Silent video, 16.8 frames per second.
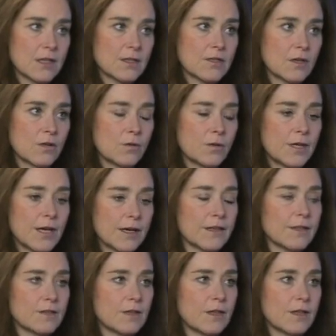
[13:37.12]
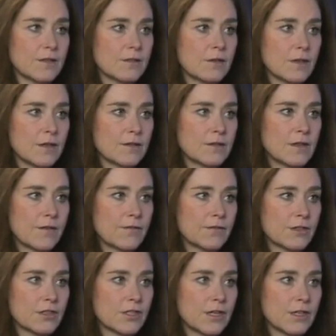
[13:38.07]
So yeah, it's
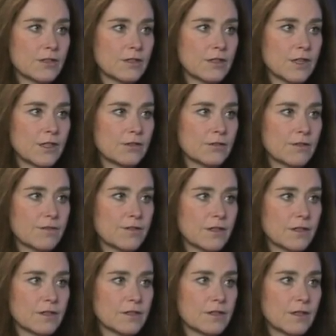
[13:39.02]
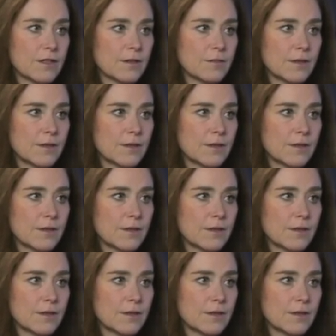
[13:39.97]
definitely changed the nature of things.